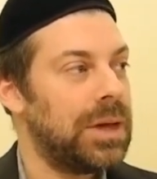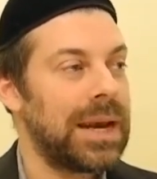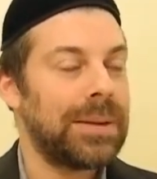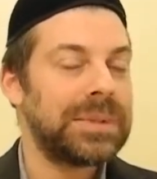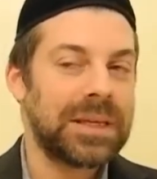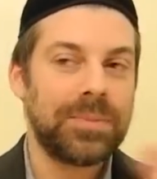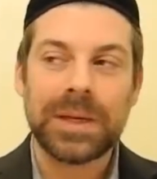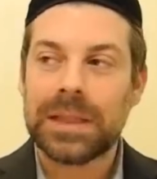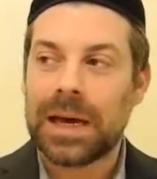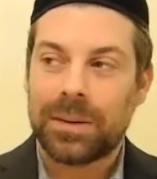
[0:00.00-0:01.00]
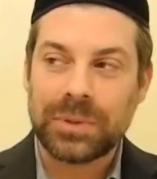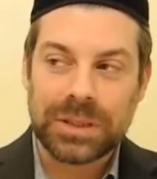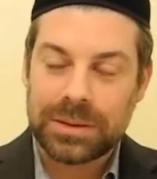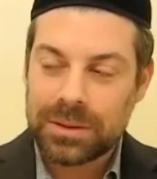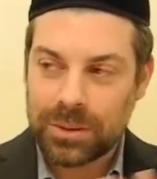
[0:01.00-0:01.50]
and I'm skipping a lot, I'm
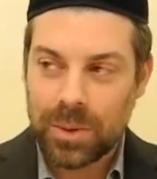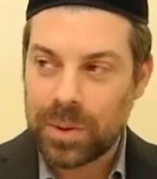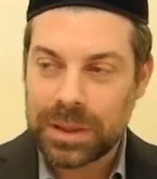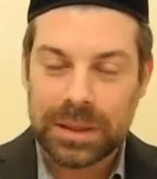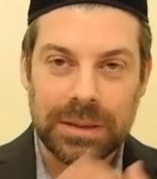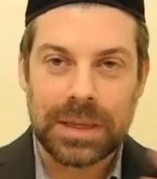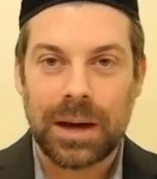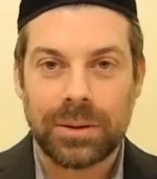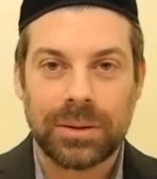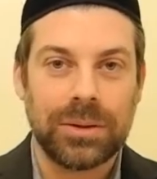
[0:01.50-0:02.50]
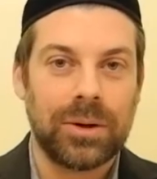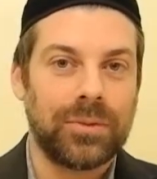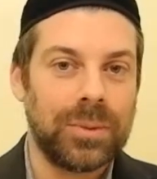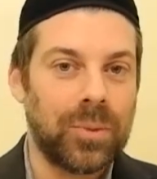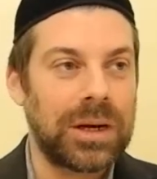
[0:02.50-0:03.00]
just throwing things out.
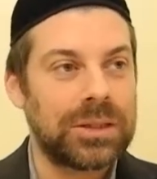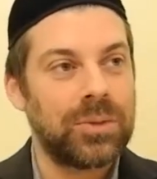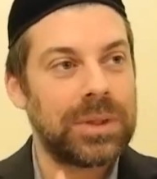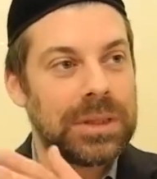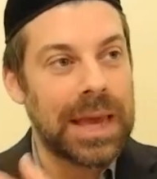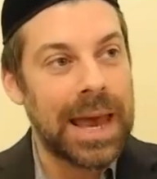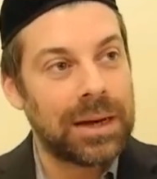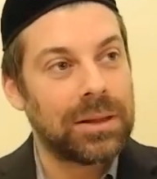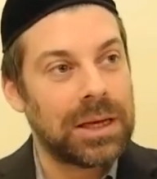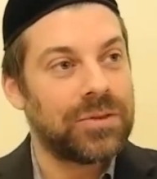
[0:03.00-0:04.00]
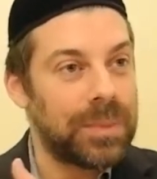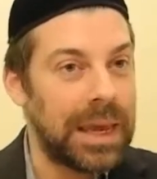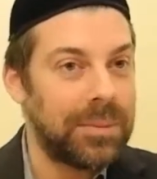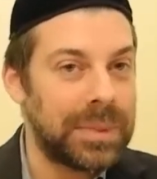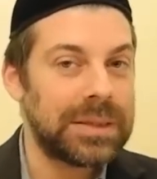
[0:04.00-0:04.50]
If we wanted to really analyze from
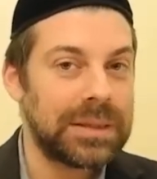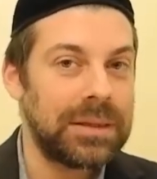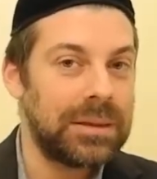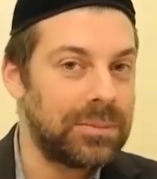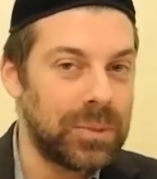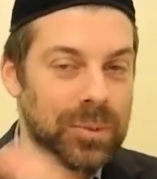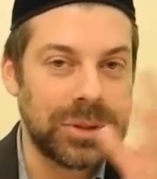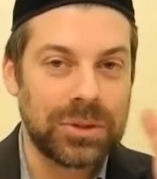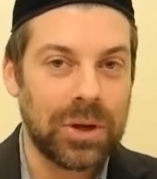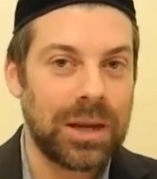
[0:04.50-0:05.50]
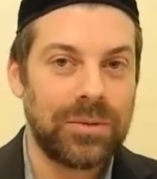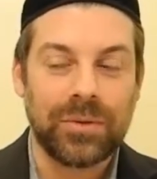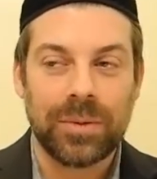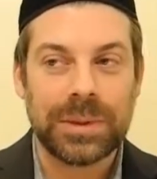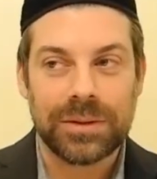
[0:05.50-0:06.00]
A, B, C, we would start
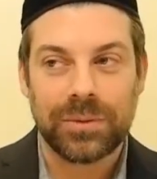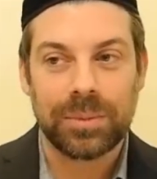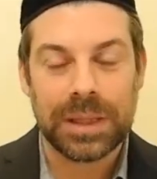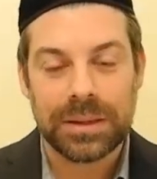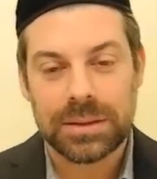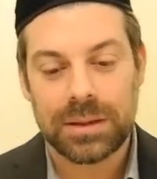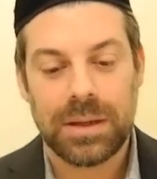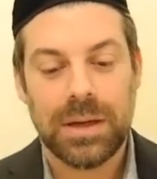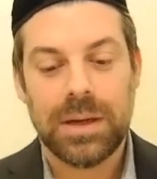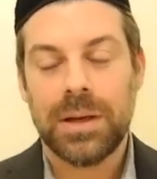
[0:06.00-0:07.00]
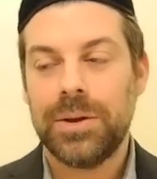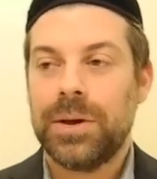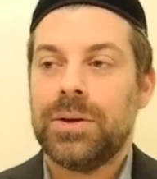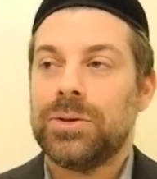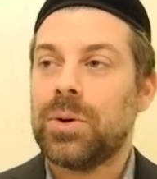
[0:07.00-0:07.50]
even from a different place.
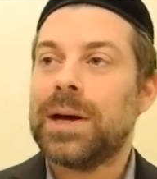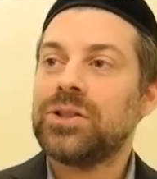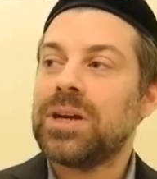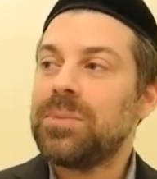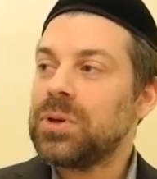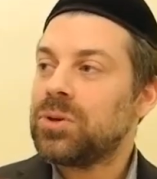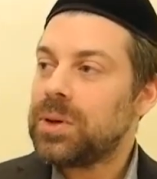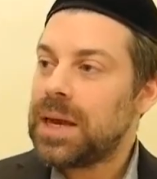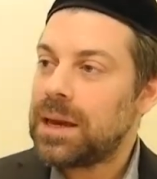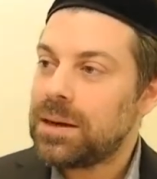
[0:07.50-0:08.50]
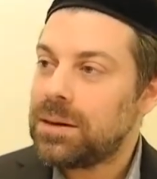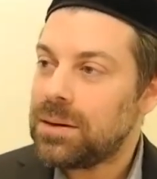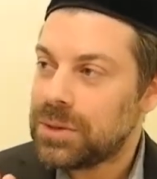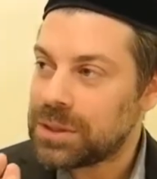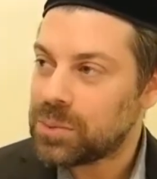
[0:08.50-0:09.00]
So Hashem
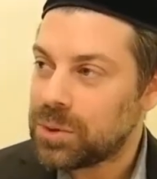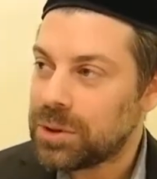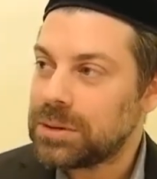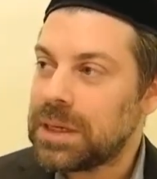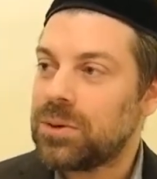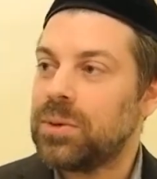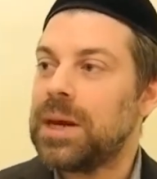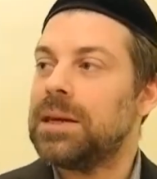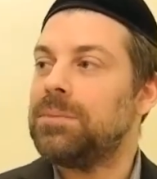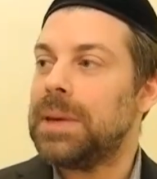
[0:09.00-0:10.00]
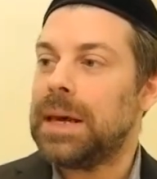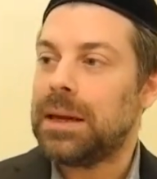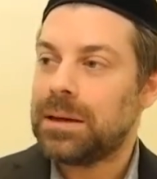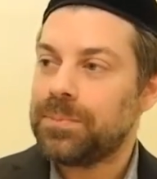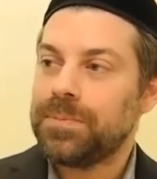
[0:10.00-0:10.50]
created this world and created
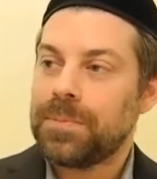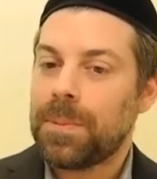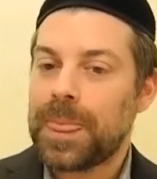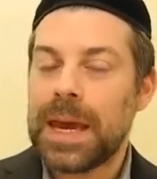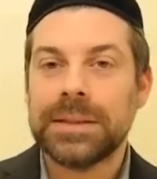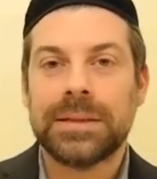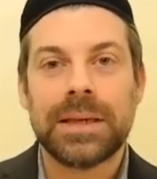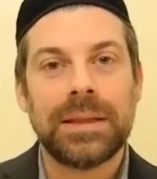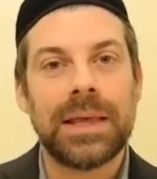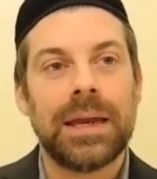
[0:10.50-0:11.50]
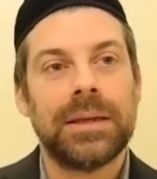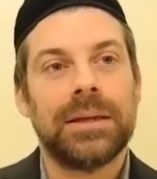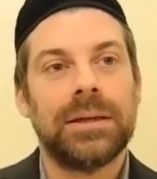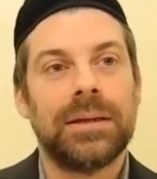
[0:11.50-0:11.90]
man, and said that